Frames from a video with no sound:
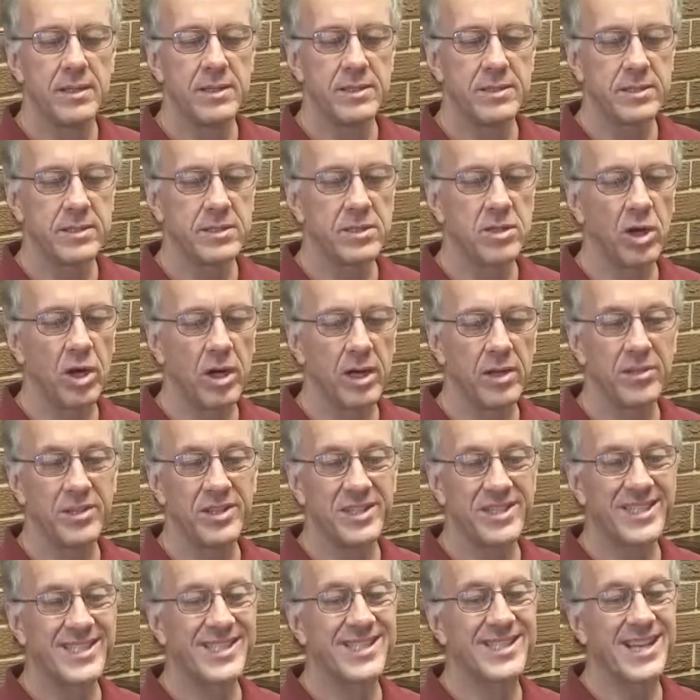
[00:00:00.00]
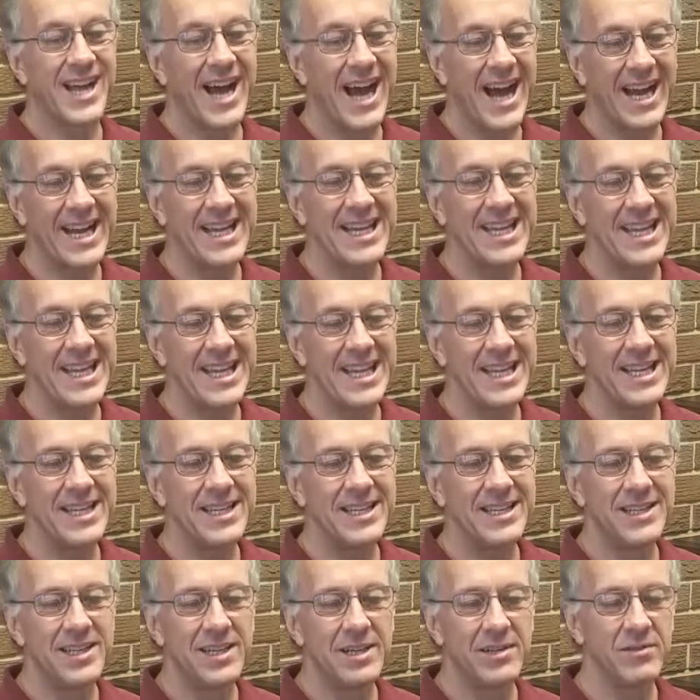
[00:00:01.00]
This is called the
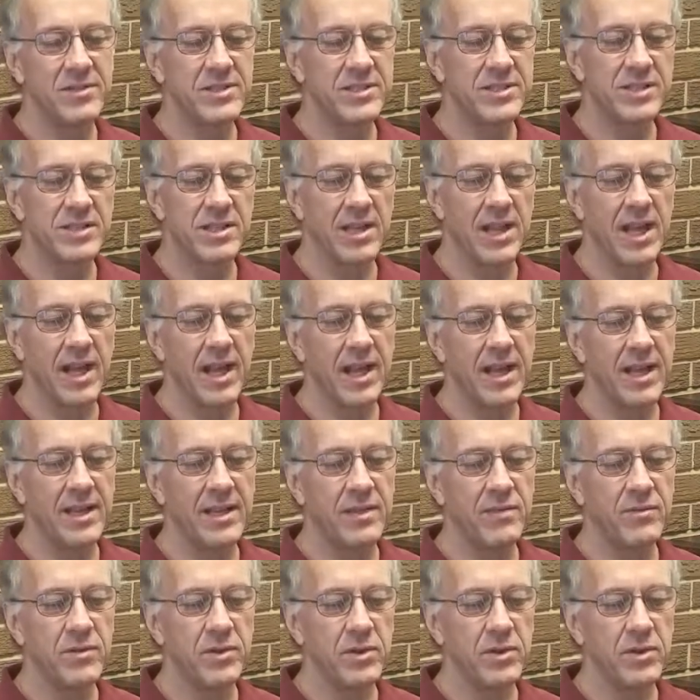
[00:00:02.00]
stocking of the slide.